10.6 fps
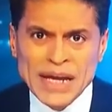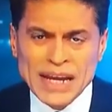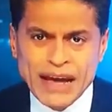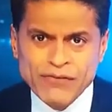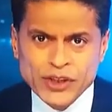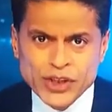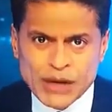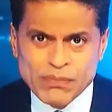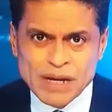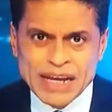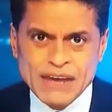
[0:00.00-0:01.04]
plane after
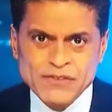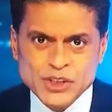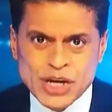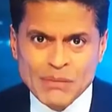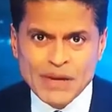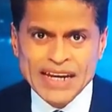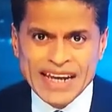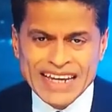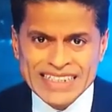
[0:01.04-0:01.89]
jet plane after jet plane